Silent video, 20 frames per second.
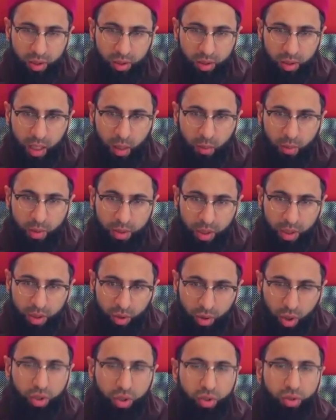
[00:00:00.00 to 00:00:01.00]
there was a
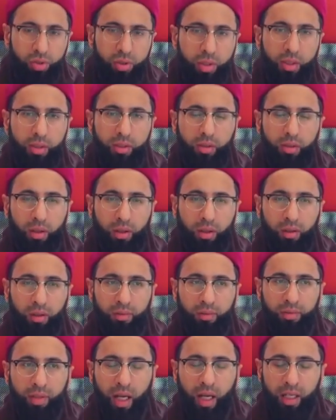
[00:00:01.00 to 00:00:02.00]
doctrine
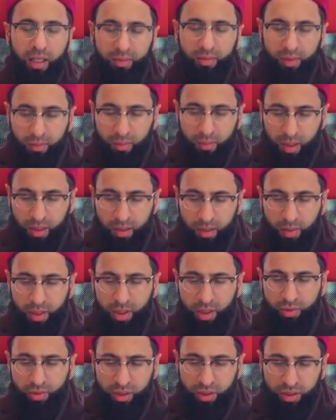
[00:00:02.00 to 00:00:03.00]
of the Hanafi madhab and
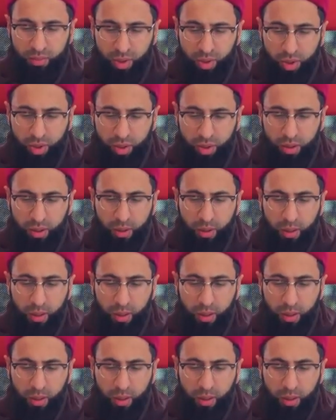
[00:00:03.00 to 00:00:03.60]
its transmission,